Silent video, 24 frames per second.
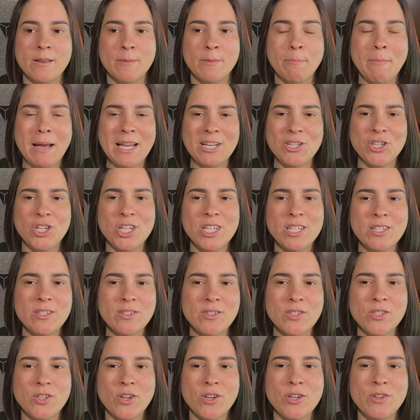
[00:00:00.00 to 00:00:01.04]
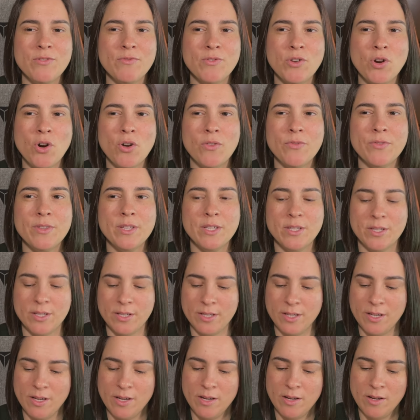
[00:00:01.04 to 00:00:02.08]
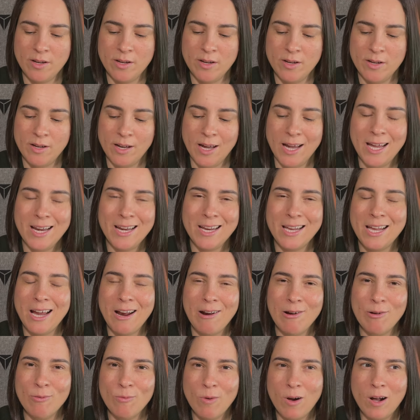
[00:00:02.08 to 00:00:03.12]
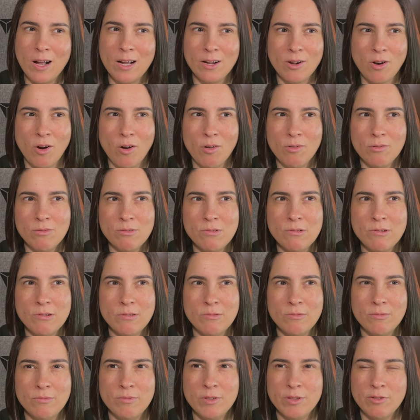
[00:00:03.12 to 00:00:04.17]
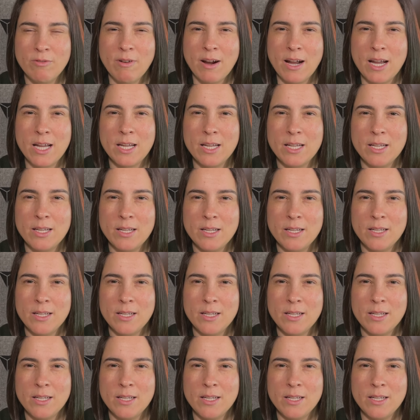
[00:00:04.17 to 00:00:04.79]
matching. So you've got this 18 karat white gold with gray.